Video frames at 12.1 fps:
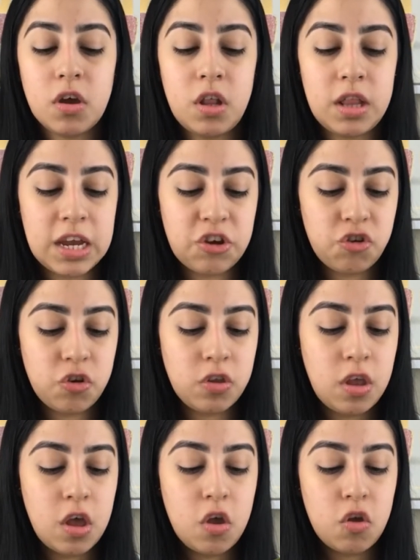
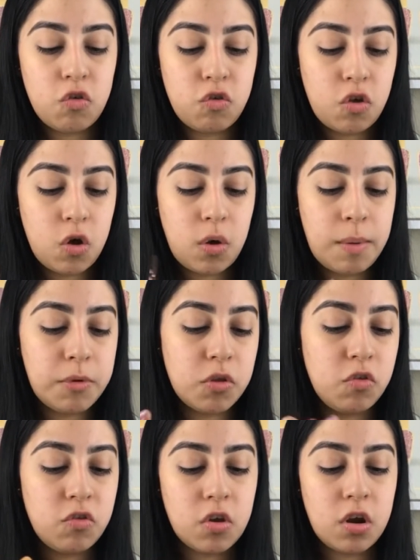collection. So I'm going
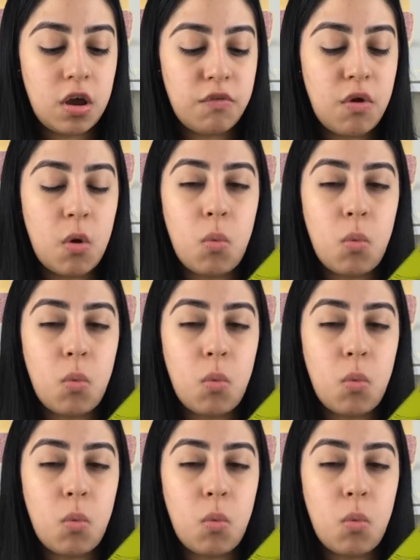to start off